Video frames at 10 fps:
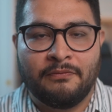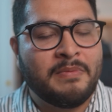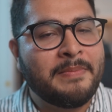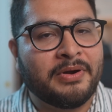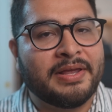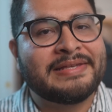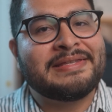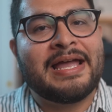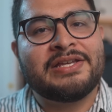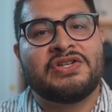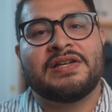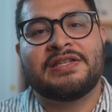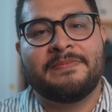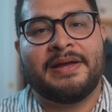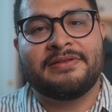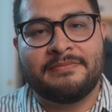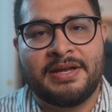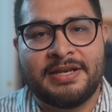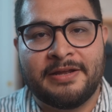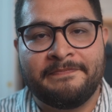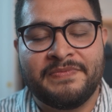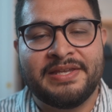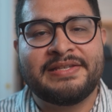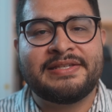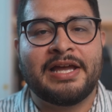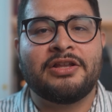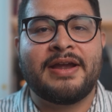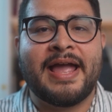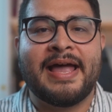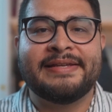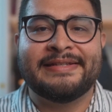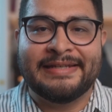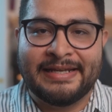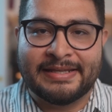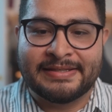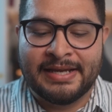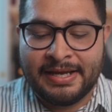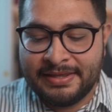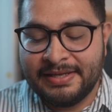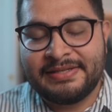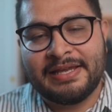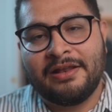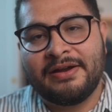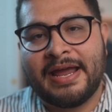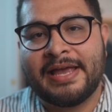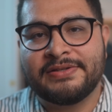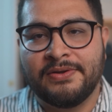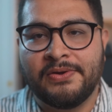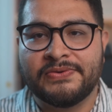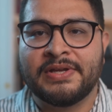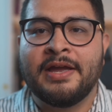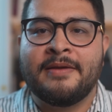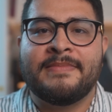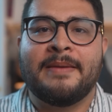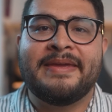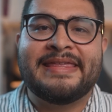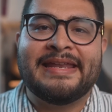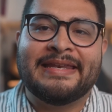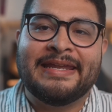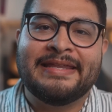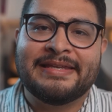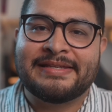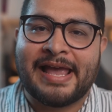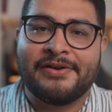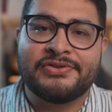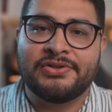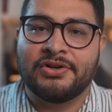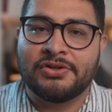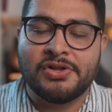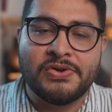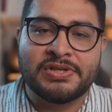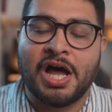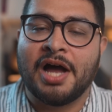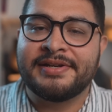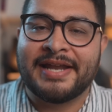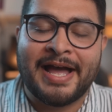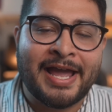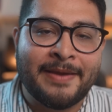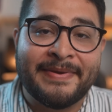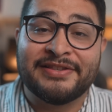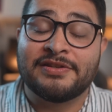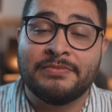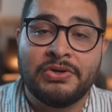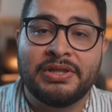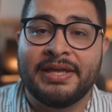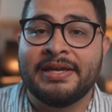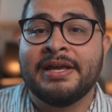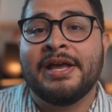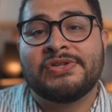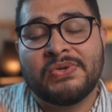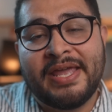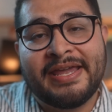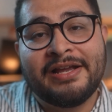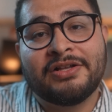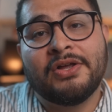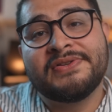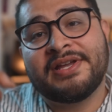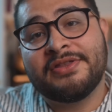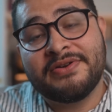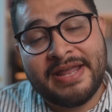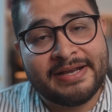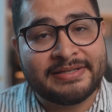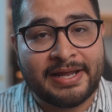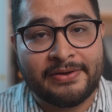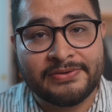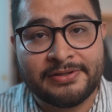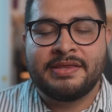Remember, it's not just about the money. This seller has needs. This seller has goals. Maybe they need this house to close on time and smoothly so they can close on their next house.